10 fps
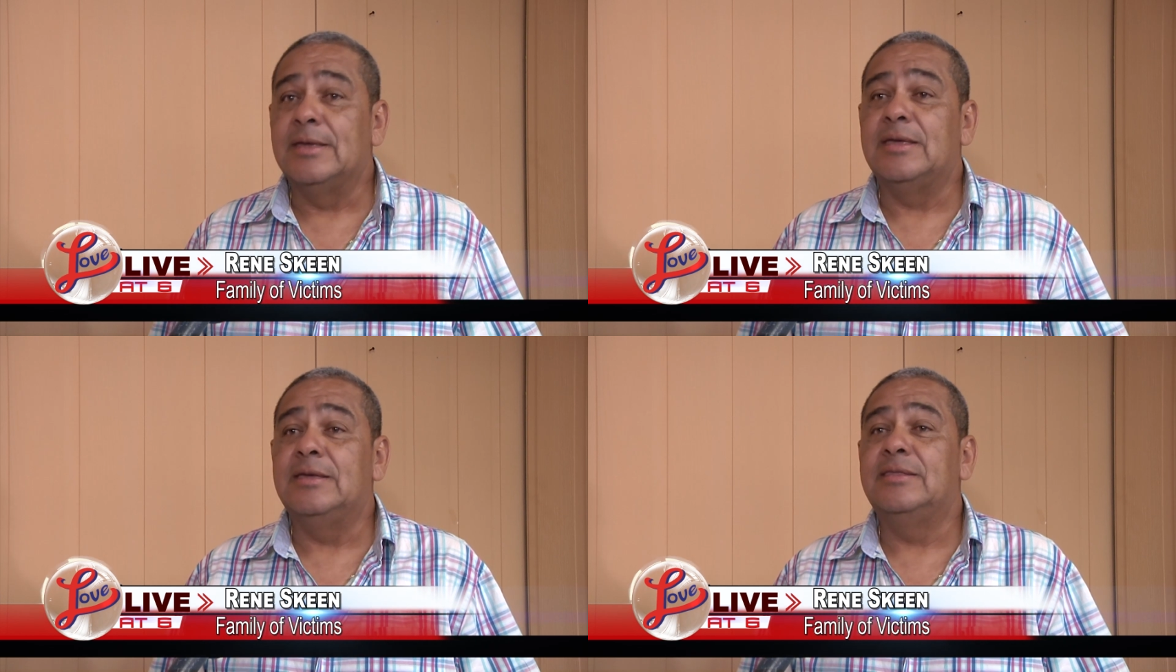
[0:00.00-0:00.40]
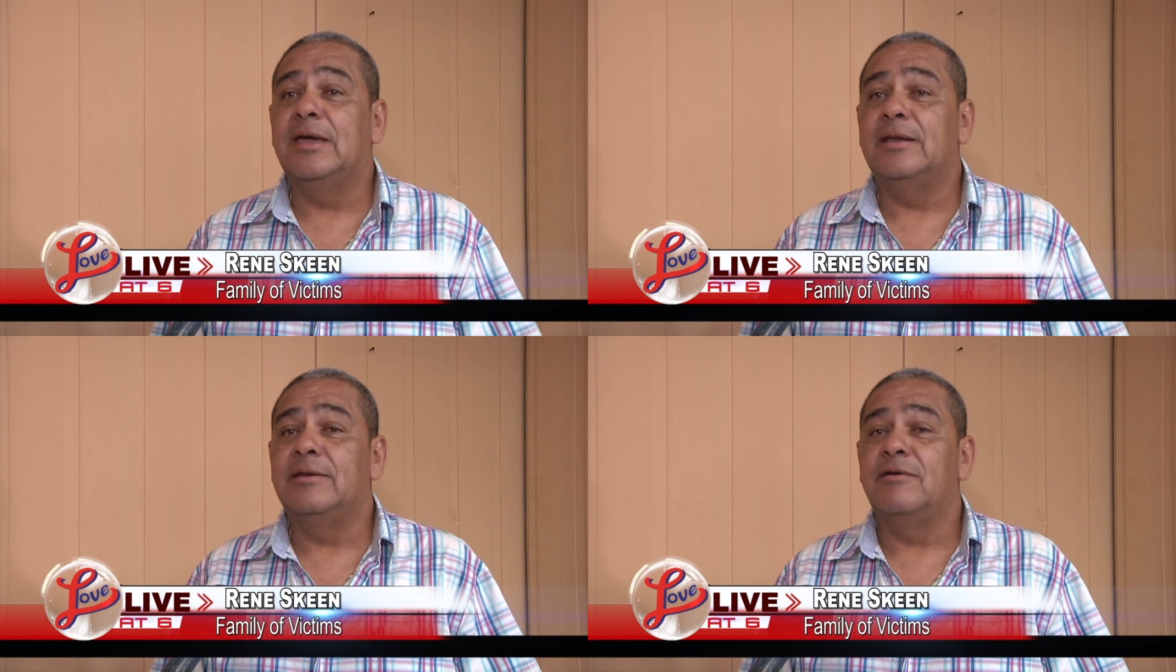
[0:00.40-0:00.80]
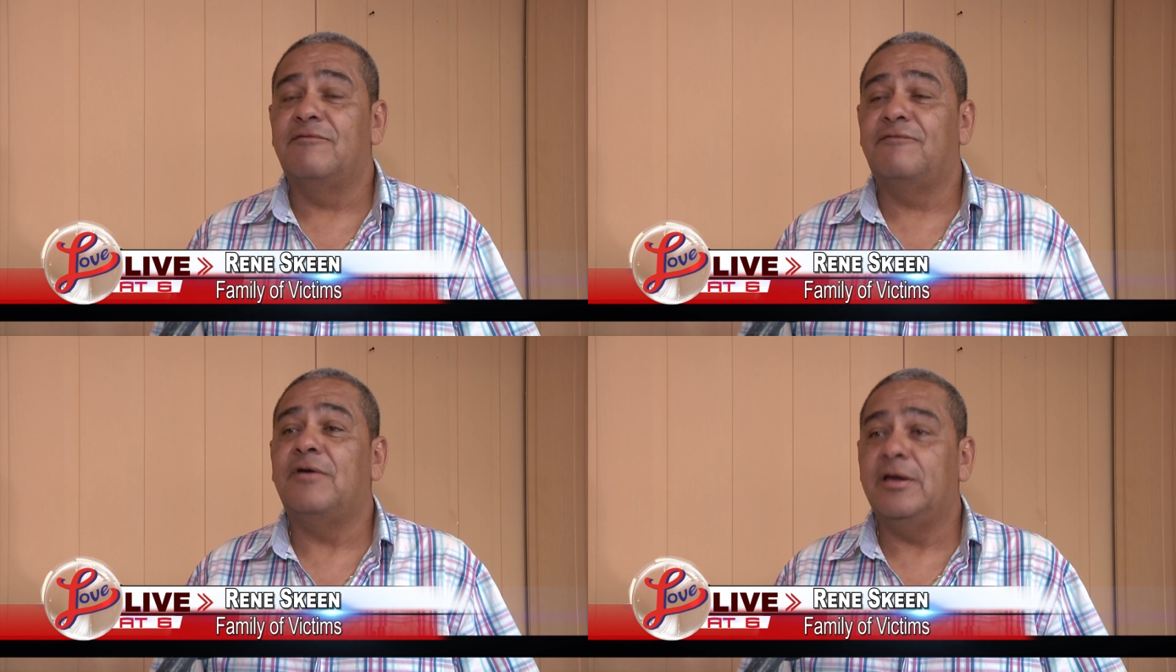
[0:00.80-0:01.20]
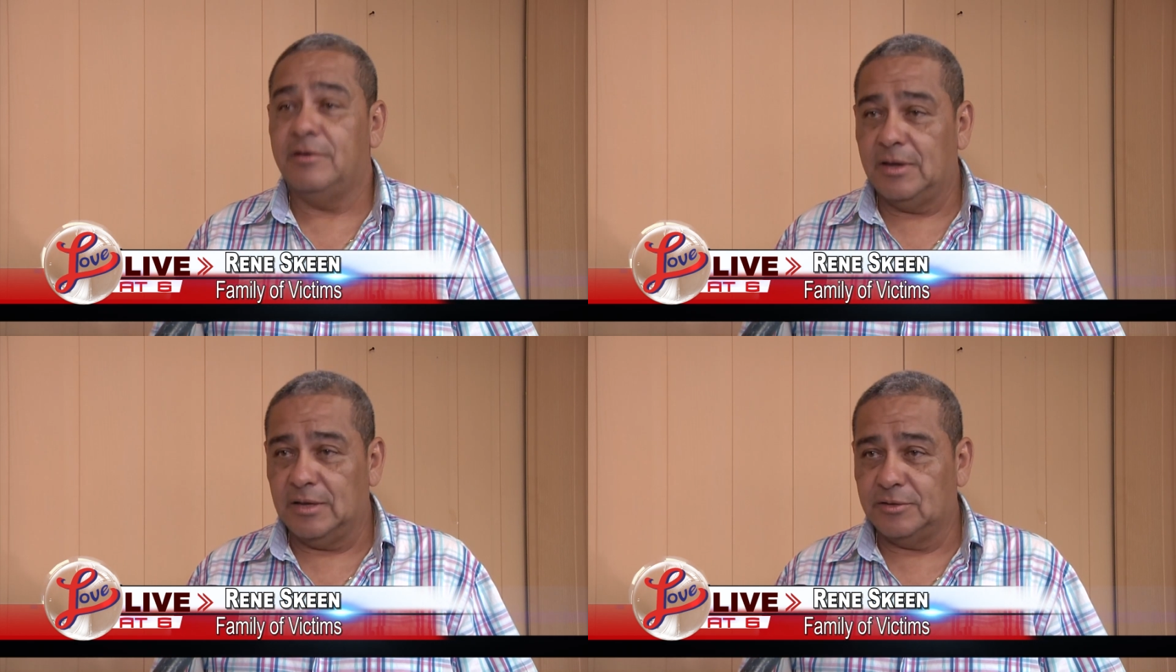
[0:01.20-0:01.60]
He then
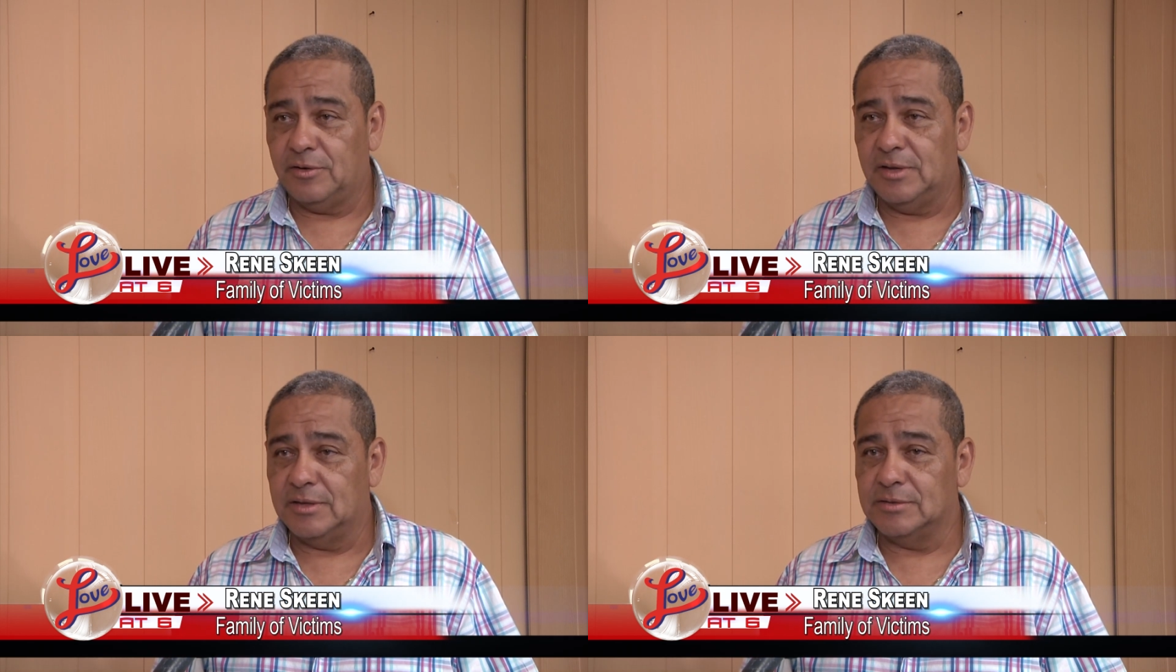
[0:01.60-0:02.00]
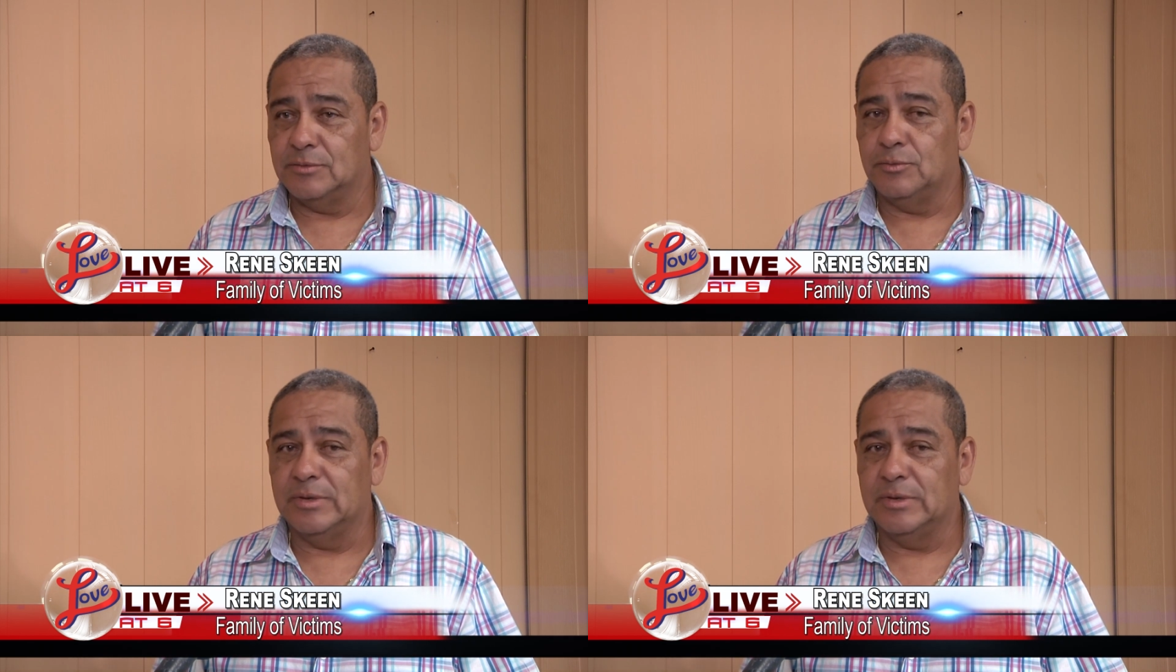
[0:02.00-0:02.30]
fired the attorney